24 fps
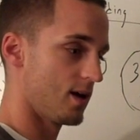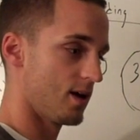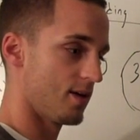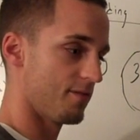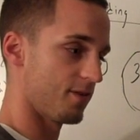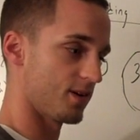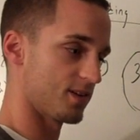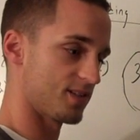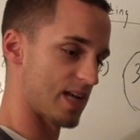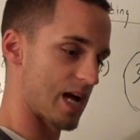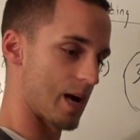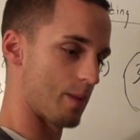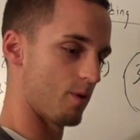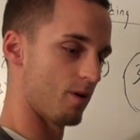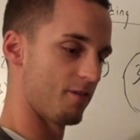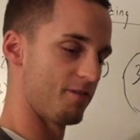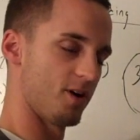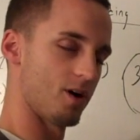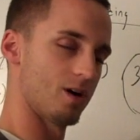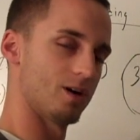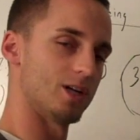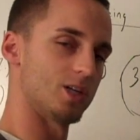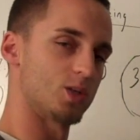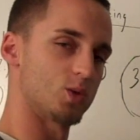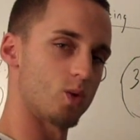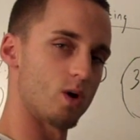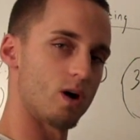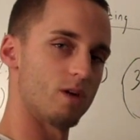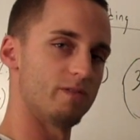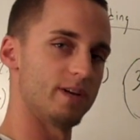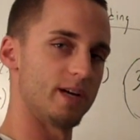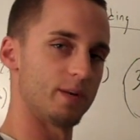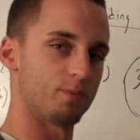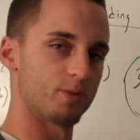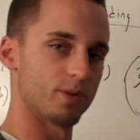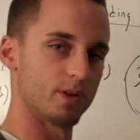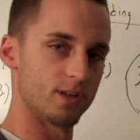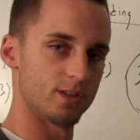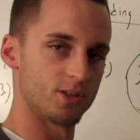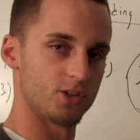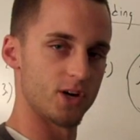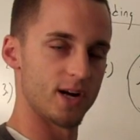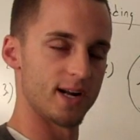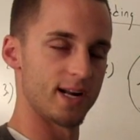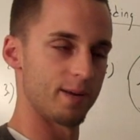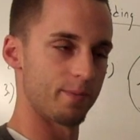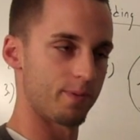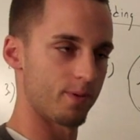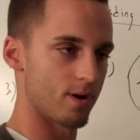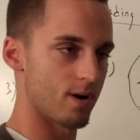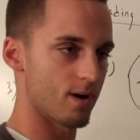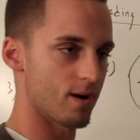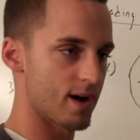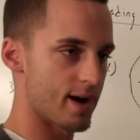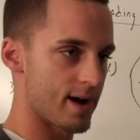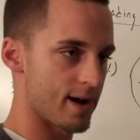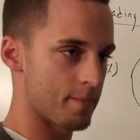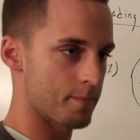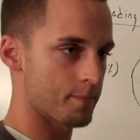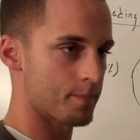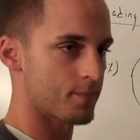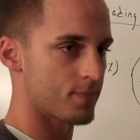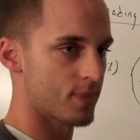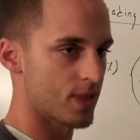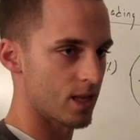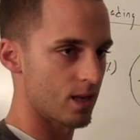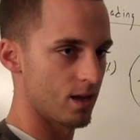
For example, if you're on a 12-week training program,